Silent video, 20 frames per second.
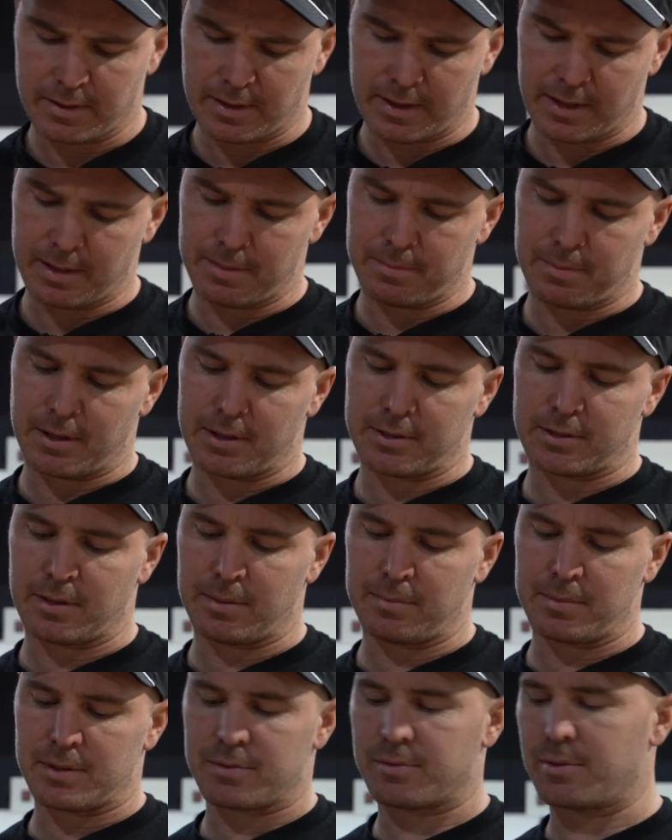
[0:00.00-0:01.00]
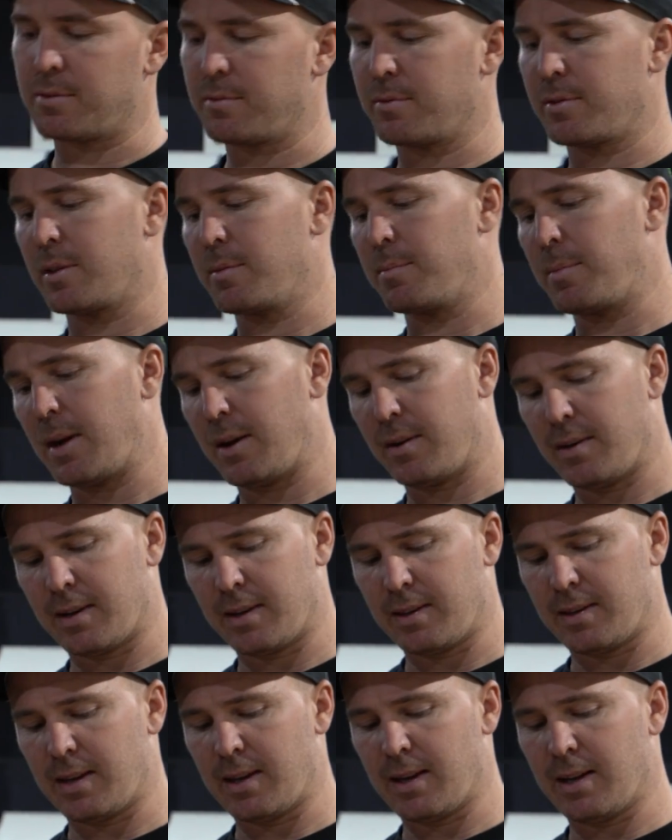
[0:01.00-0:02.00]
there by the time there's room for the bearing
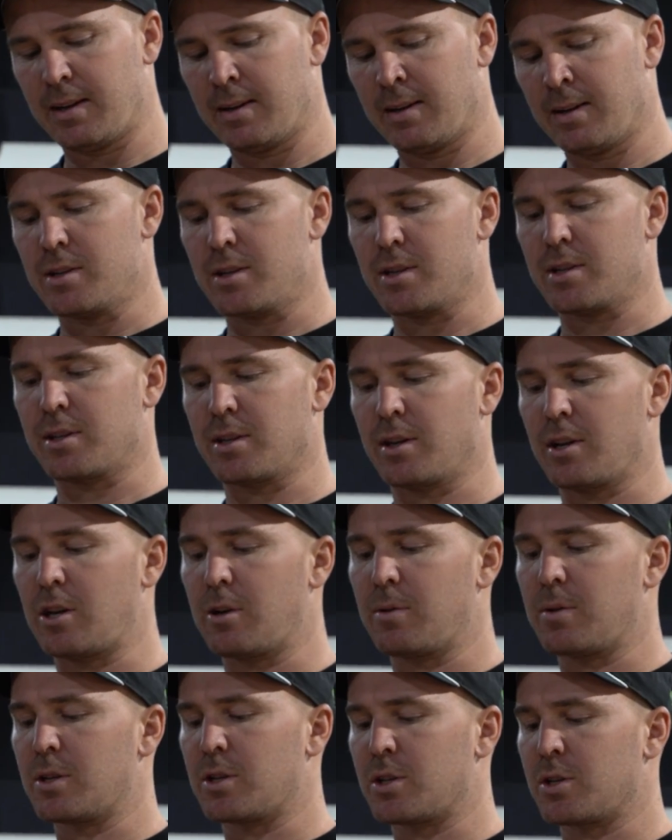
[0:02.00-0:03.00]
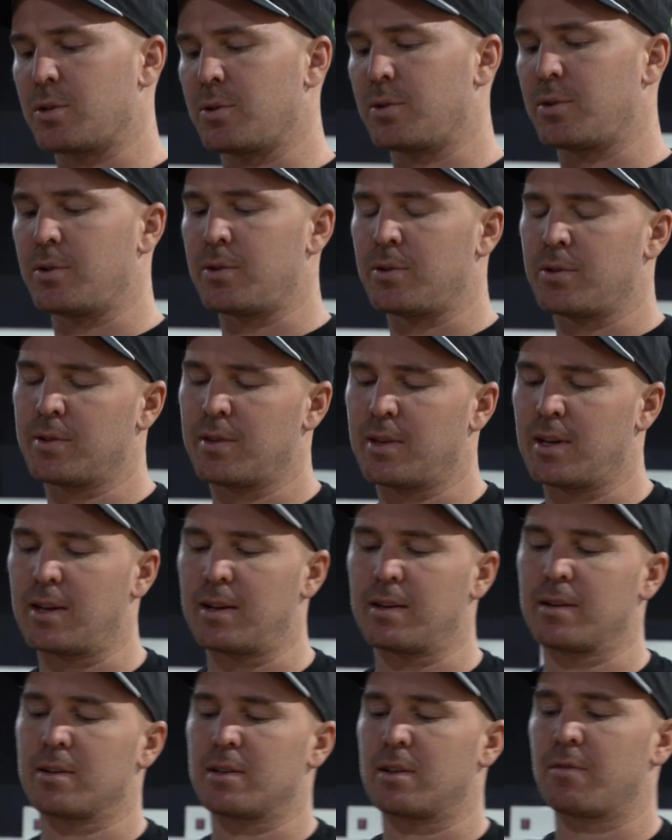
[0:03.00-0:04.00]
in the end, just so you ensure
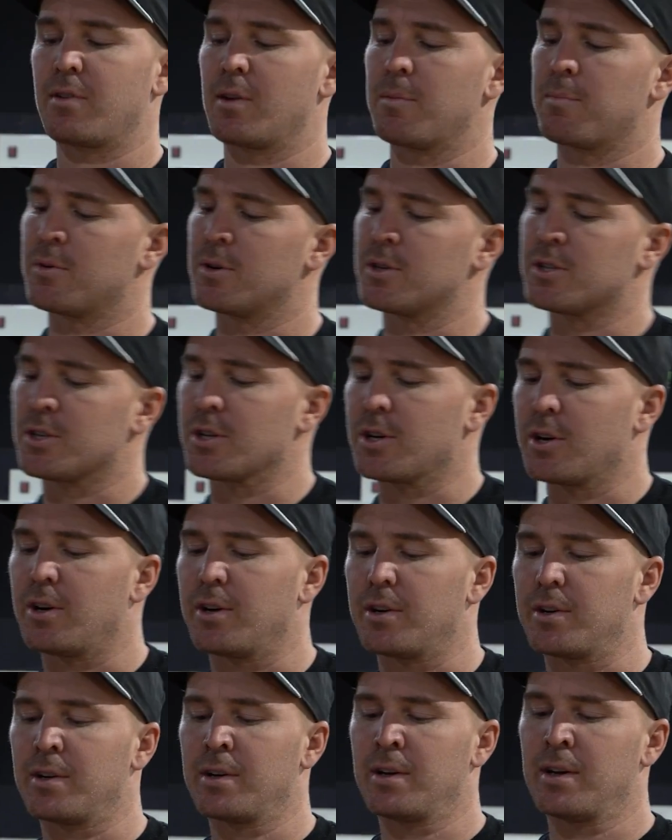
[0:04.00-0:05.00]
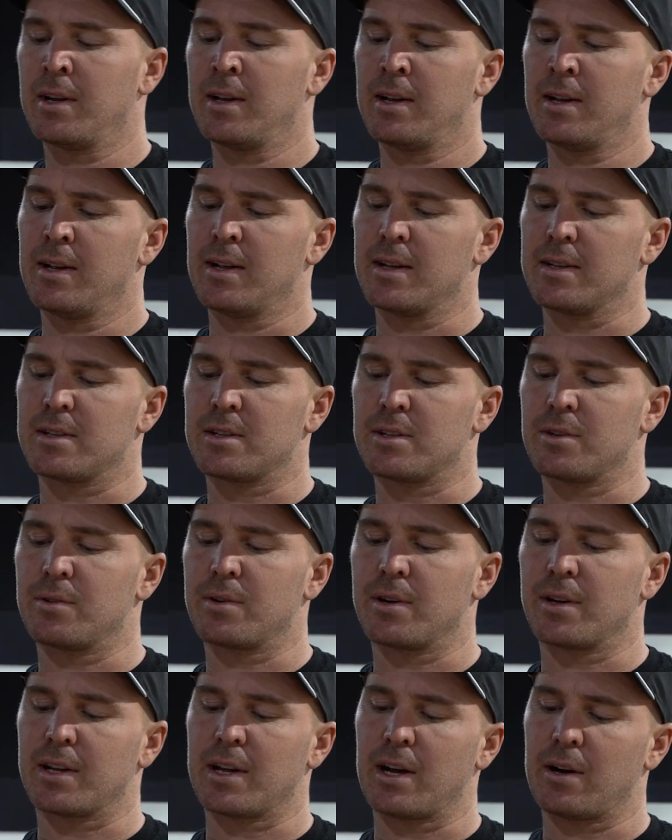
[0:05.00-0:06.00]
that because if you push it on, it's still
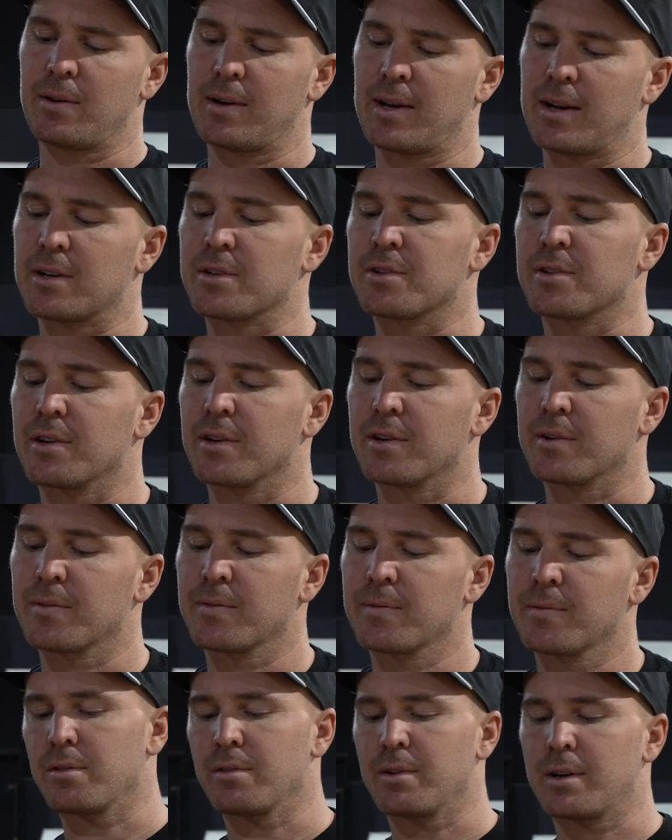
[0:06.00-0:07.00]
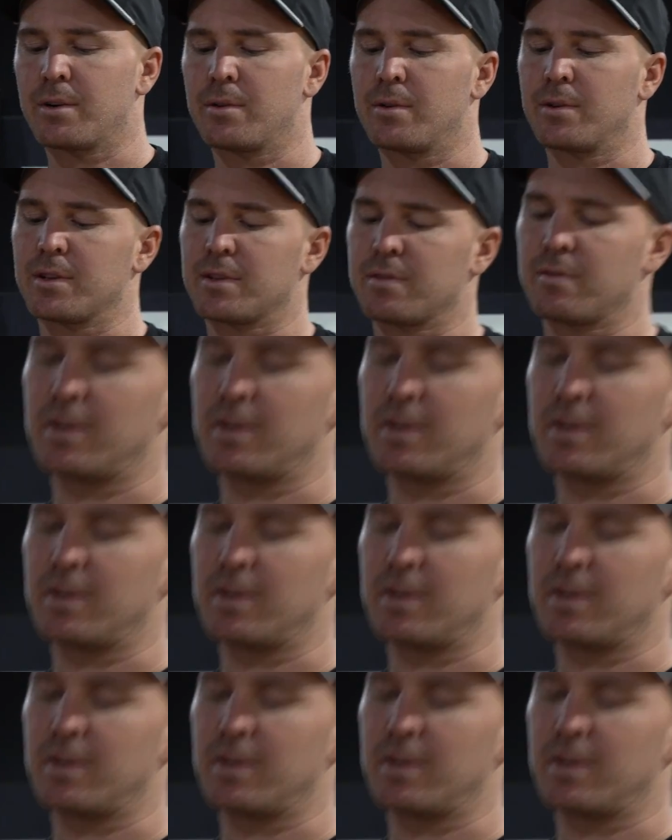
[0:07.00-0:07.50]
got to go an extra 3/4 of